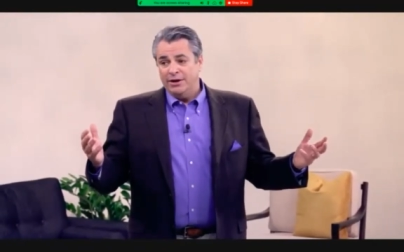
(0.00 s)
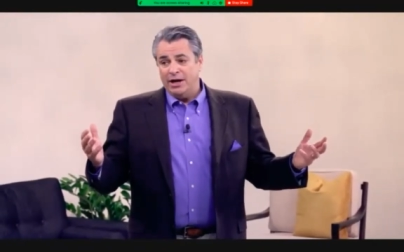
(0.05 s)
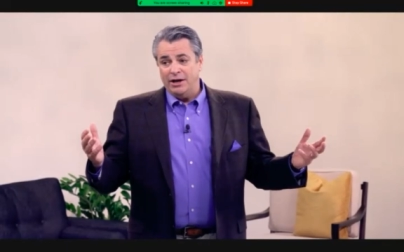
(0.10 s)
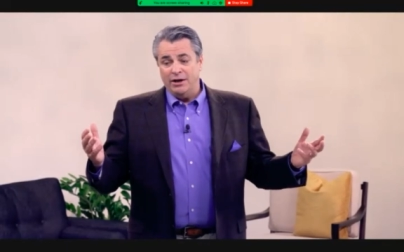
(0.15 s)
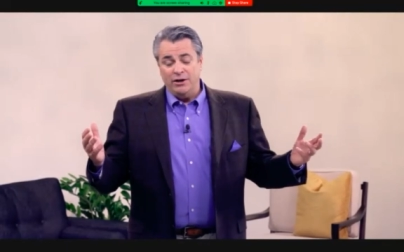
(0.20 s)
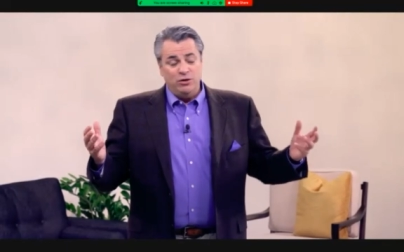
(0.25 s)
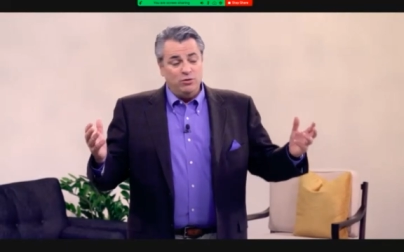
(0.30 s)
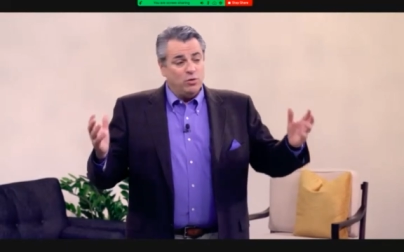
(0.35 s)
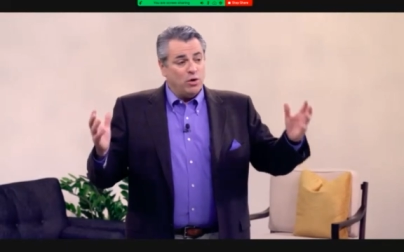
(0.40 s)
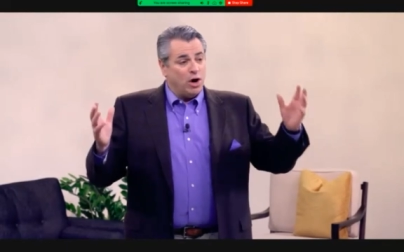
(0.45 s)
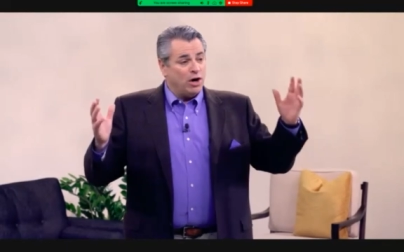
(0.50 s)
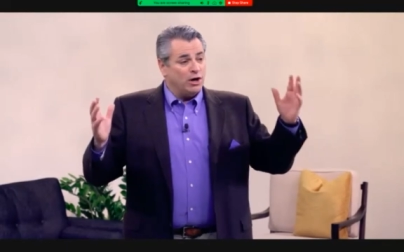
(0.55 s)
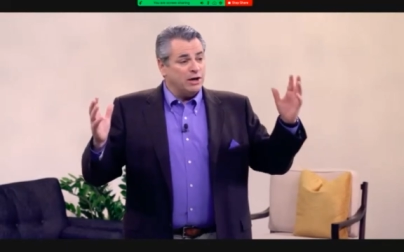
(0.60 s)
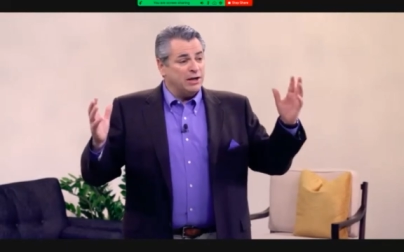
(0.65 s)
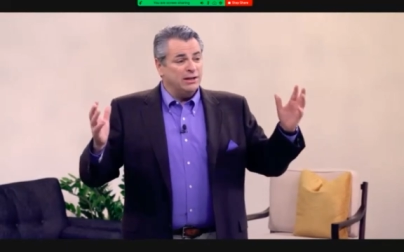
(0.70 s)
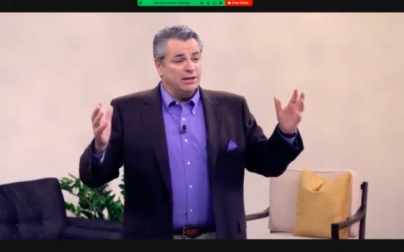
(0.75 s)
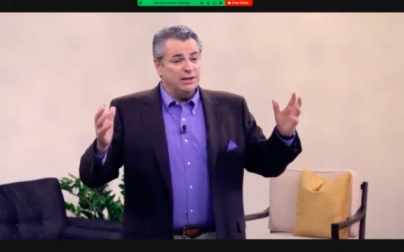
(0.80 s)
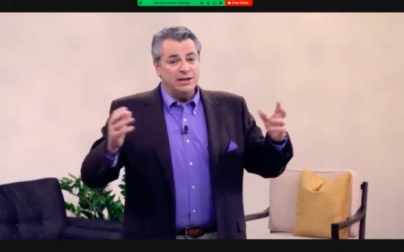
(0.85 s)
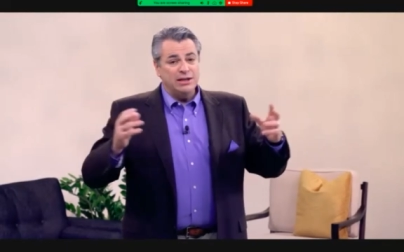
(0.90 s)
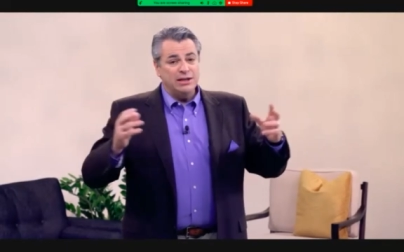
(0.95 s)
And you
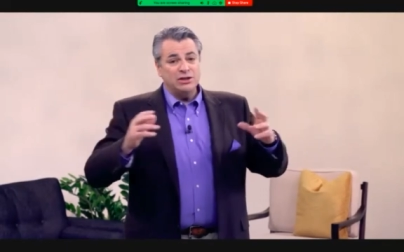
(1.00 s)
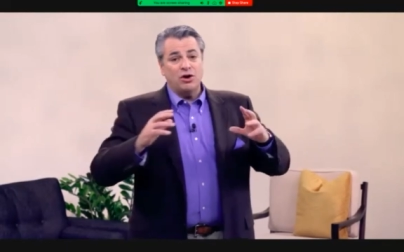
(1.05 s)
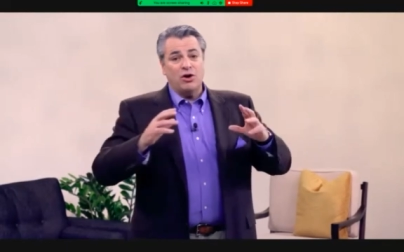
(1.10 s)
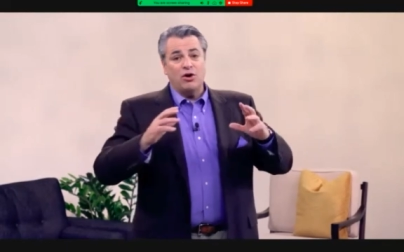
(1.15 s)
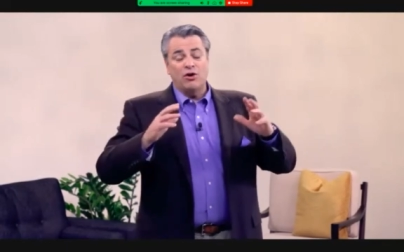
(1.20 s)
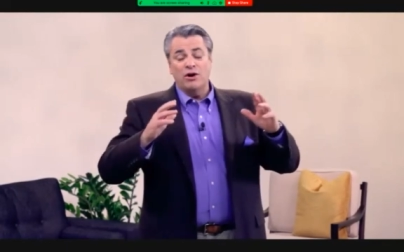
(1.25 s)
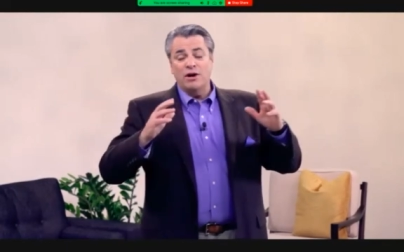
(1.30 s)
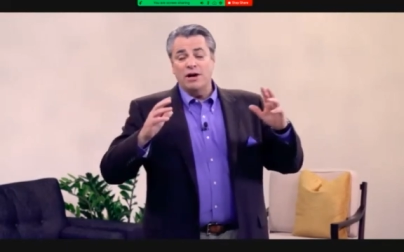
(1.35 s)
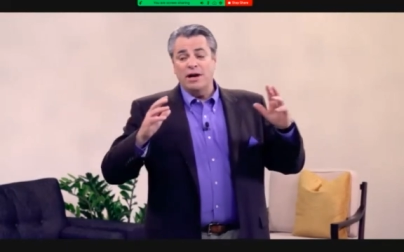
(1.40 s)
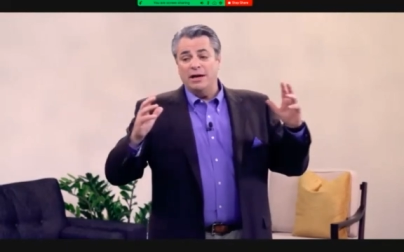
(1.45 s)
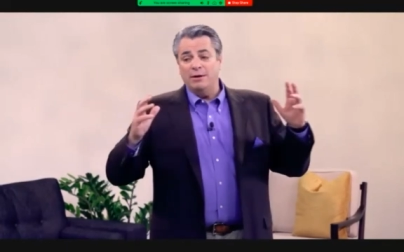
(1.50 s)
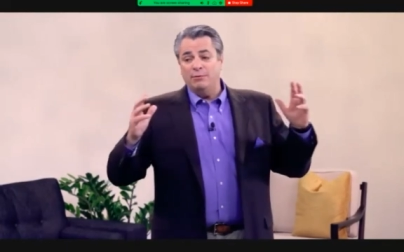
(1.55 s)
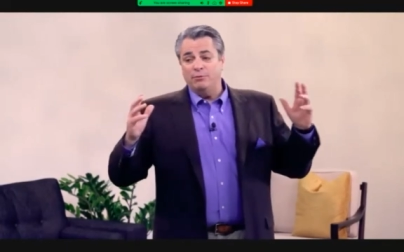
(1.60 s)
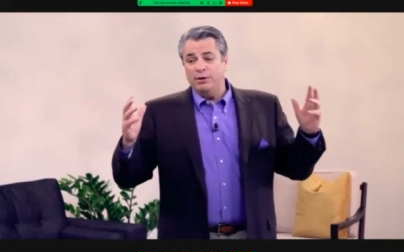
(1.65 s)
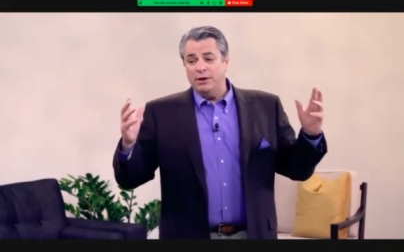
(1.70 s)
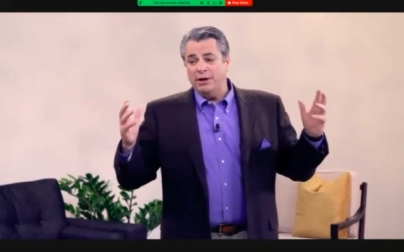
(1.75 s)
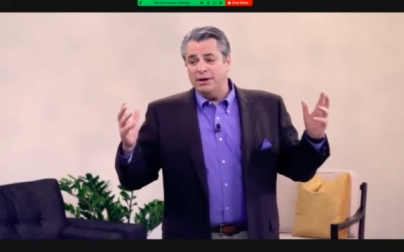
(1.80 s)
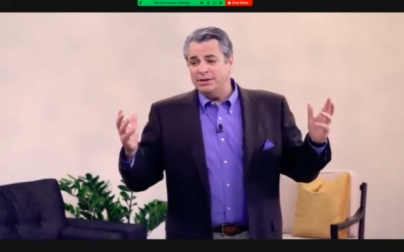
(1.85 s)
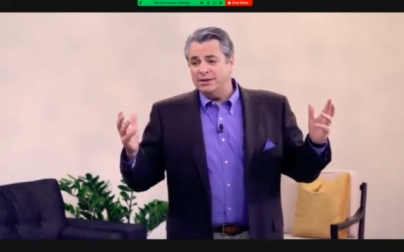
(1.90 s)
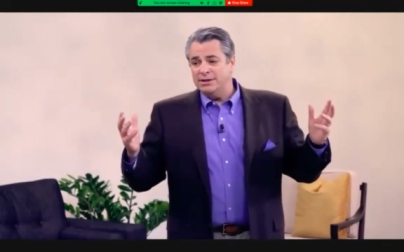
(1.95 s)
walk into these ornate
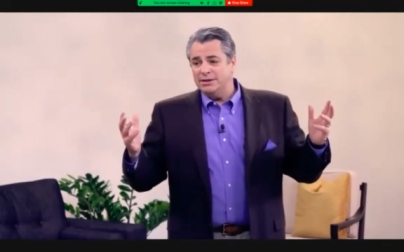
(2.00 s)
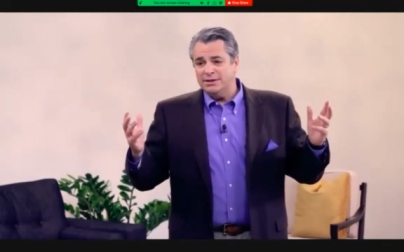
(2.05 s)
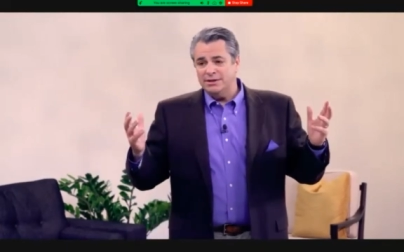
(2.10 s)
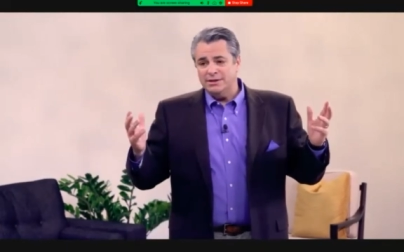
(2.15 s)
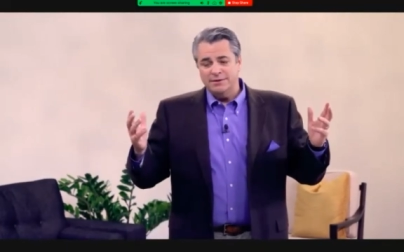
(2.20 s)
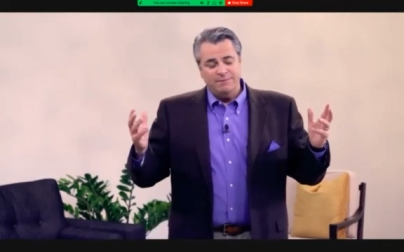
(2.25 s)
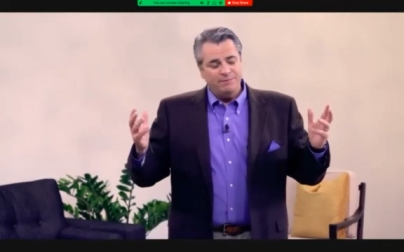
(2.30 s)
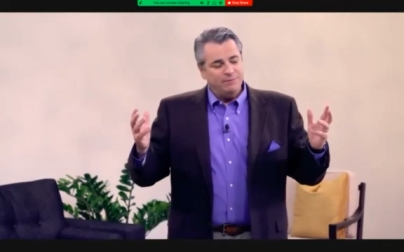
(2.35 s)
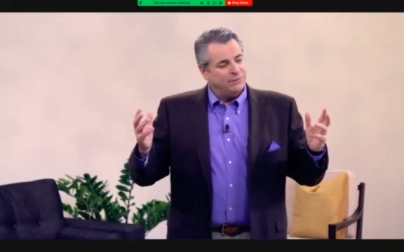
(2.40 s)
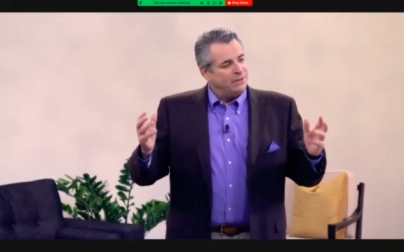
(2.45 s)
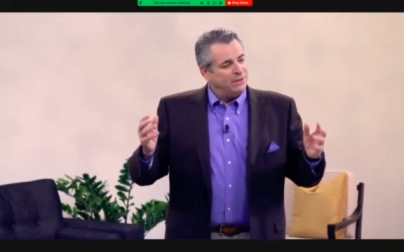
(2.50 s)
places,